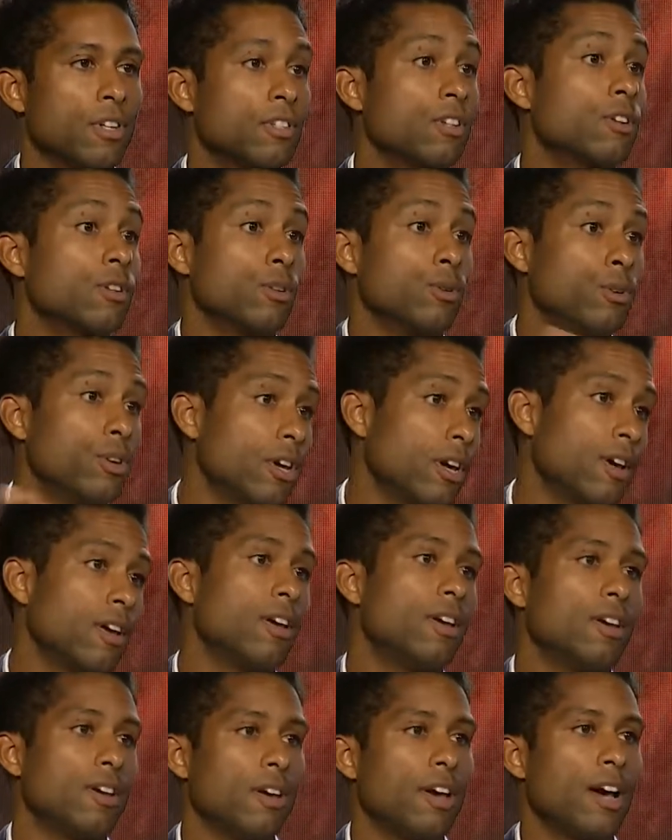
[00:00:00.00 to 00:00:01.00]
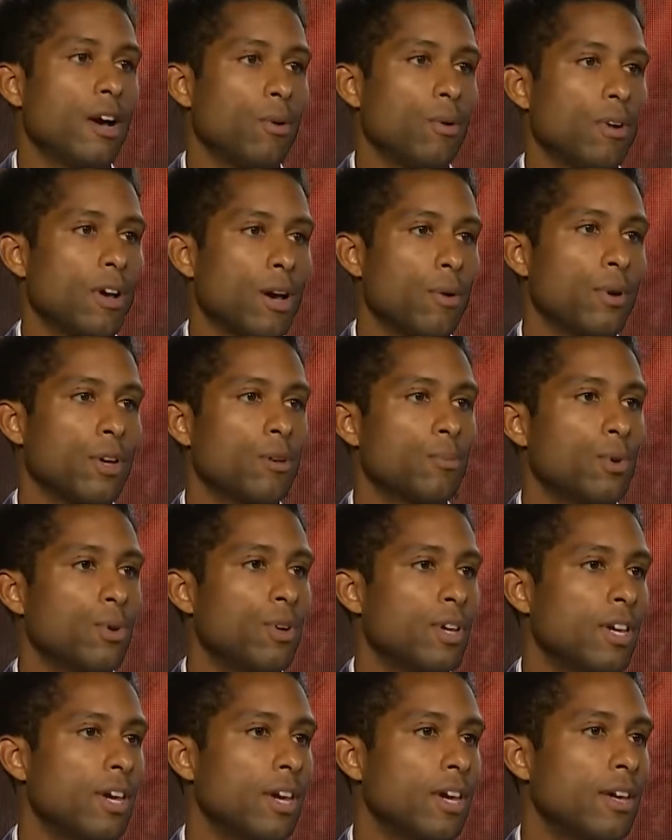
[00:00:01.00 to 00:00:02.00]
including how we
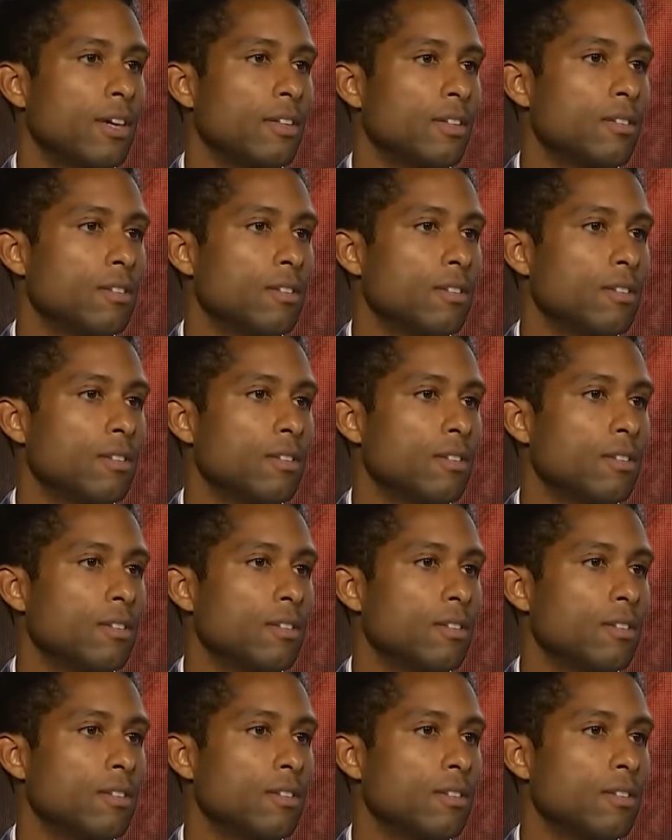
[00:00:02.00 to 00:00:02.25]
communicate